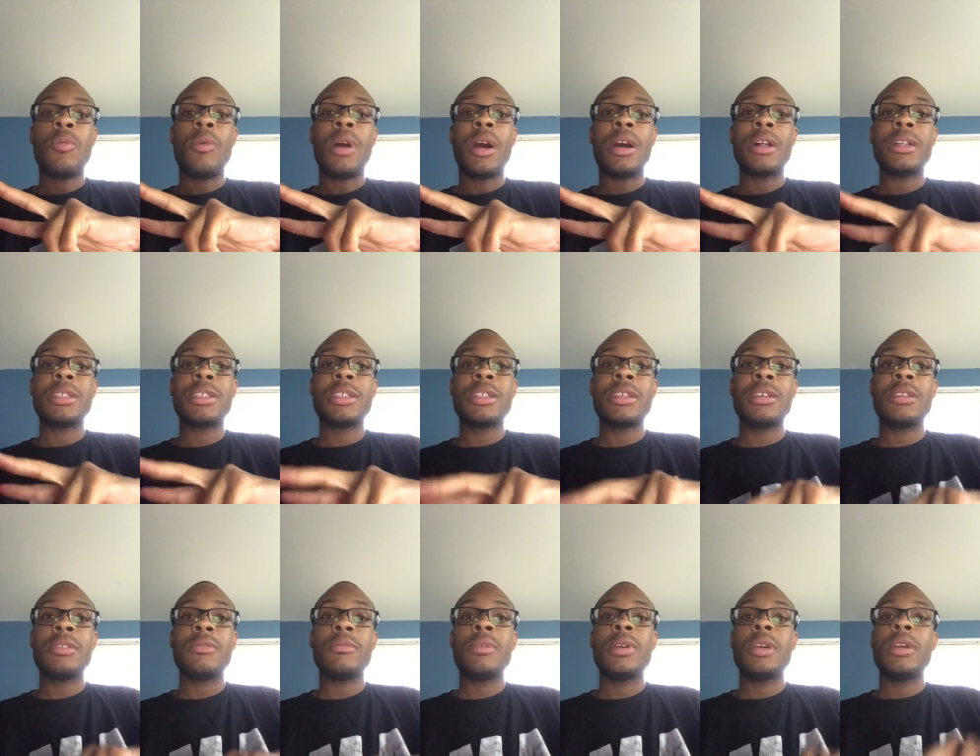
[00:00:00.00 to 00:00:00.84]

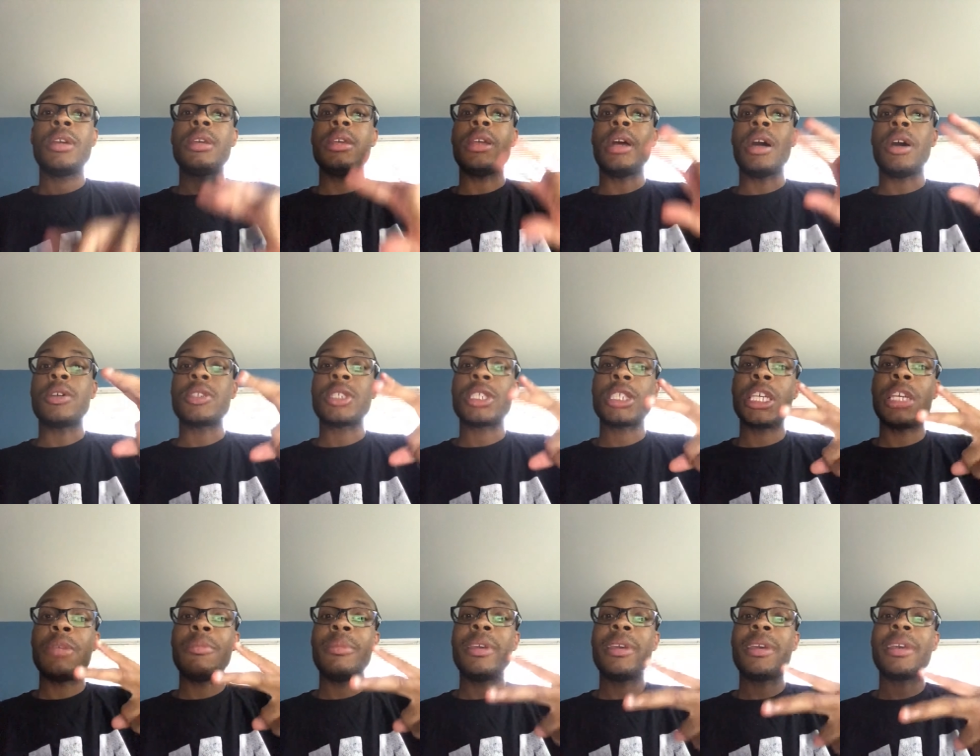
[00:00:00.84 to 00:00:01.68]
watching. Y'all
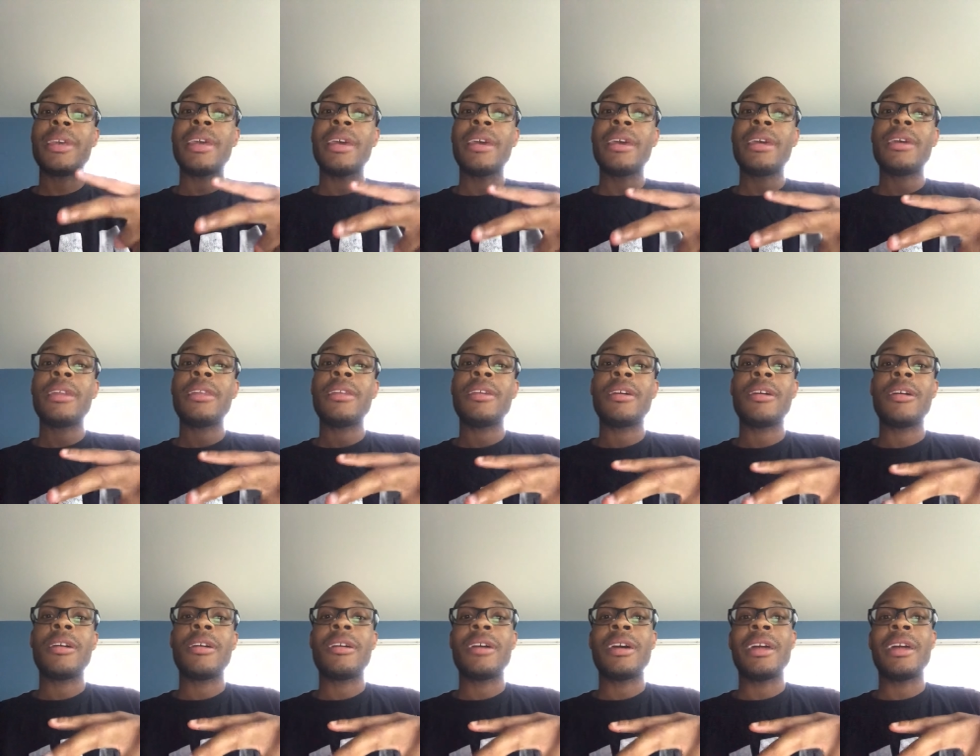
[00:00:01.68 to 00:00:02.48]
see me again.